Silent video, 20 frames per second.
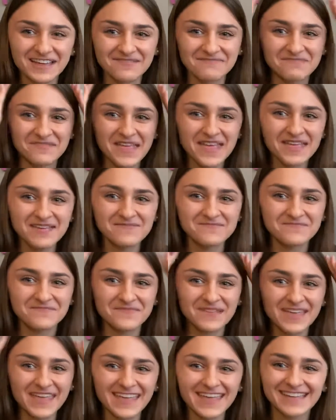B,
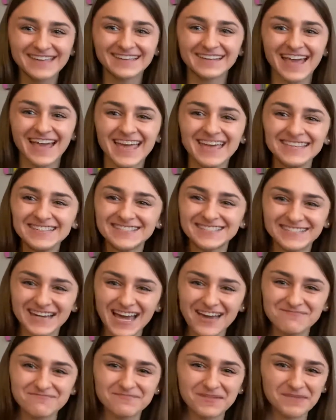B. Nice
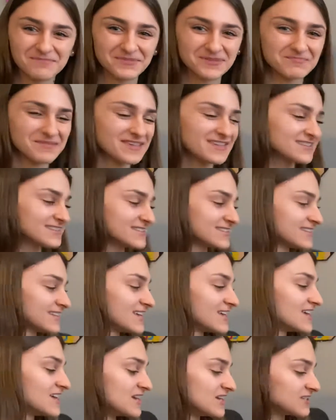job, Bumblebees.
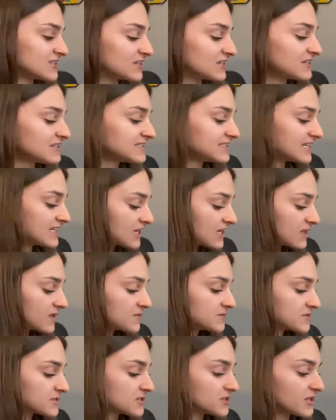So let's take a
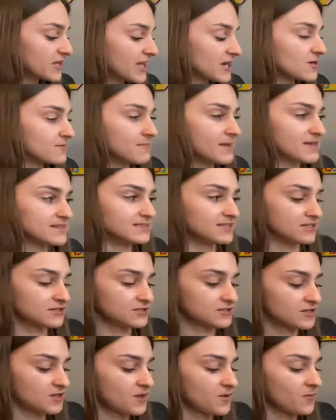closer look at our
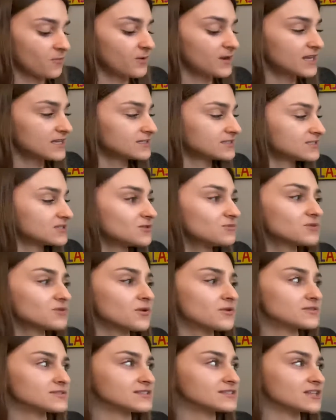message. What else do you
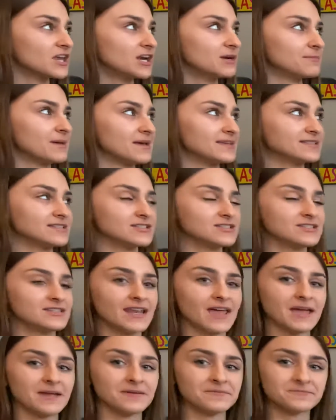notice is on our message
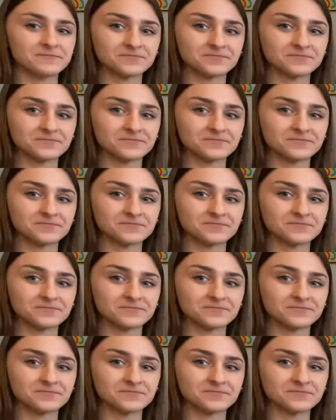today?